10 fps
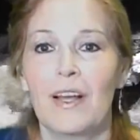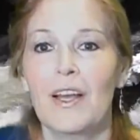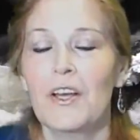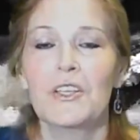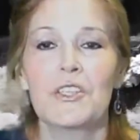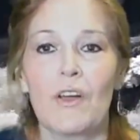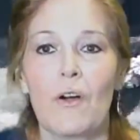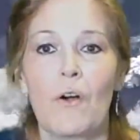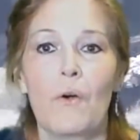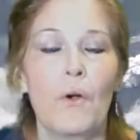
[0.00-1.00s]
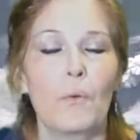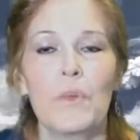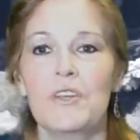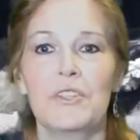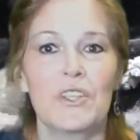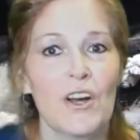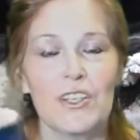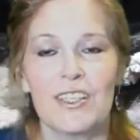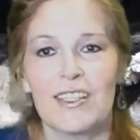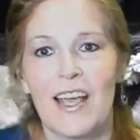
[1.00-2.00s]
So when you start
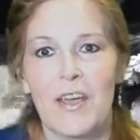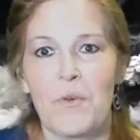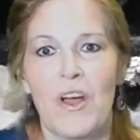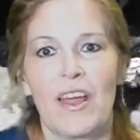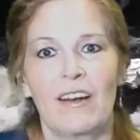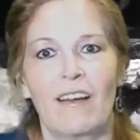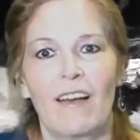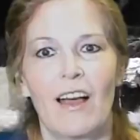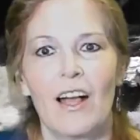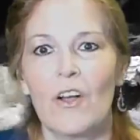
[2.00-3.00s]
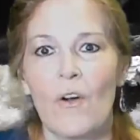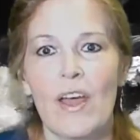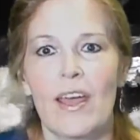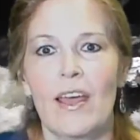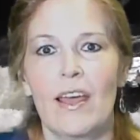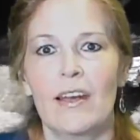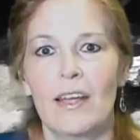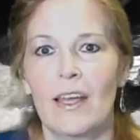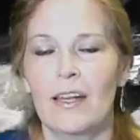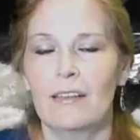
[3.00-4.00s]
to say one, go ahead
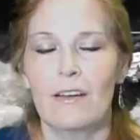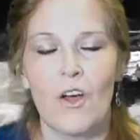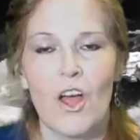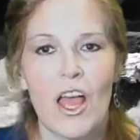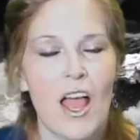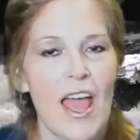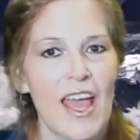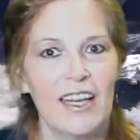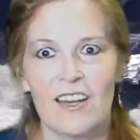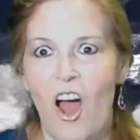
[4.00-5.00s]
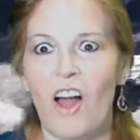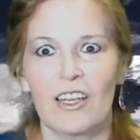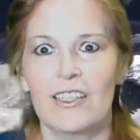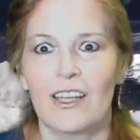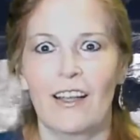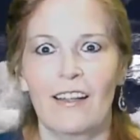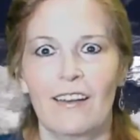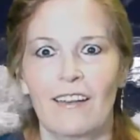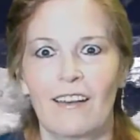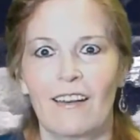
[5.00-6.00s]
and acknowledge it.
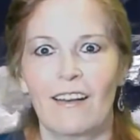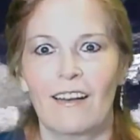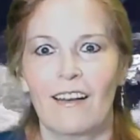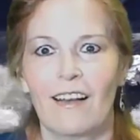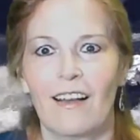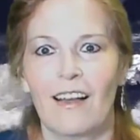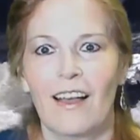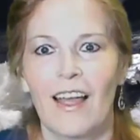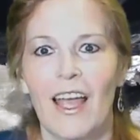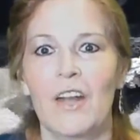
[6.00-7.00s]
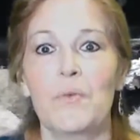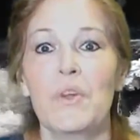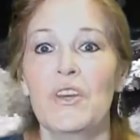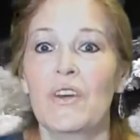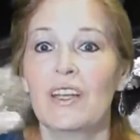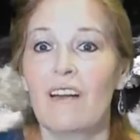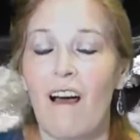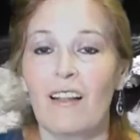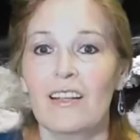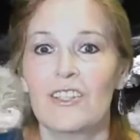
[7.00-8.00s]
And when you
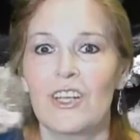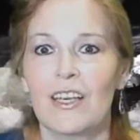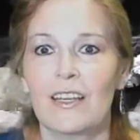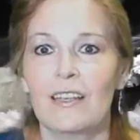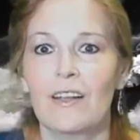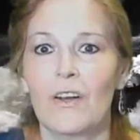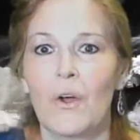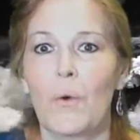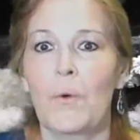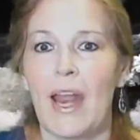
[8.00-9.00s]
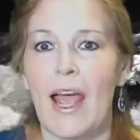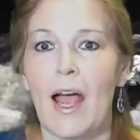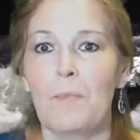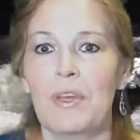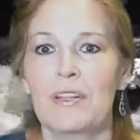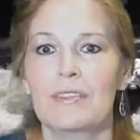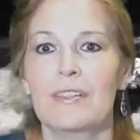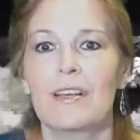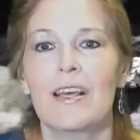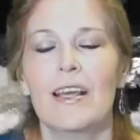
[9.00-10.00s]
acknowledge it, what happens
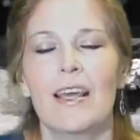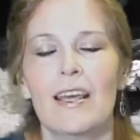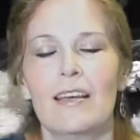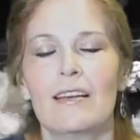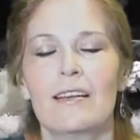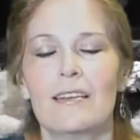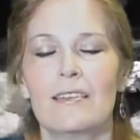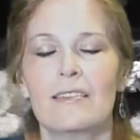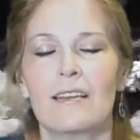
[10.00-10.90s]
is